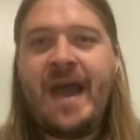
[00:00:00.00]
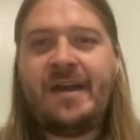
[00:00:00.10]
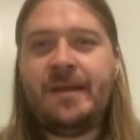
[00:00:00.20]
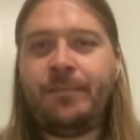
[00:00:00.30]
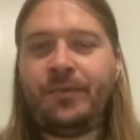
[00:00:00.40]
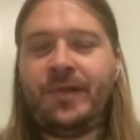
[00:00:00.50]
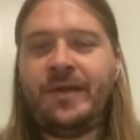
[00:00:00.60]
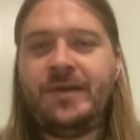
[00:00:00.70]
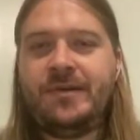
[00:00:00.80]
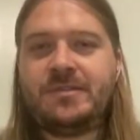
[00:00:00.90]
adding
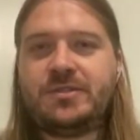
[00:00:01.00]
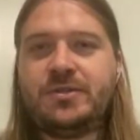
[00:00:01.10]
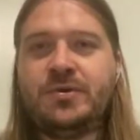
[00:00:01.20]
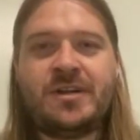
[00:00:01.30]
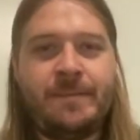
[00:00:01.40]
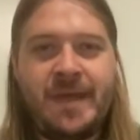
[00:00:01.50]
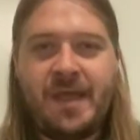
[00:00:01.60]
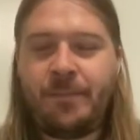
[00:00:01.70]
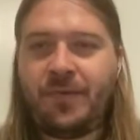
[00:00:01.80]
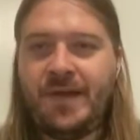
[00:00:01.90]
players who can
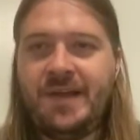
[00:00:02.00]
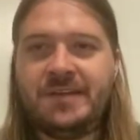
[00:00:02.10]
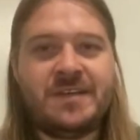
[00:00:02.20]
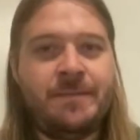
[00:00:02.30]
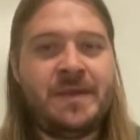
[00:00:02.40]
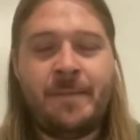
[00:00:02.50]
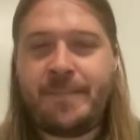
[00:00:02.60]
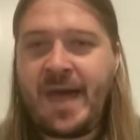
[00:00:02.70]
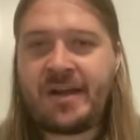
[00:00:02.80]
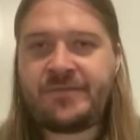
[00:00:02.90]
make plays and be
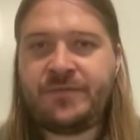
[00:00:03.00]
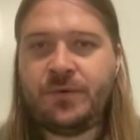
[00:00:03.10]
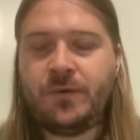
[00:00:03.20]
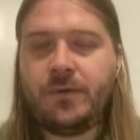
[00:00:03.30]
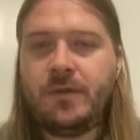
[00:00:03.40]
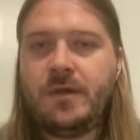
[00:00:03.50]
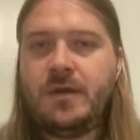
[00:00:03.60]
impactful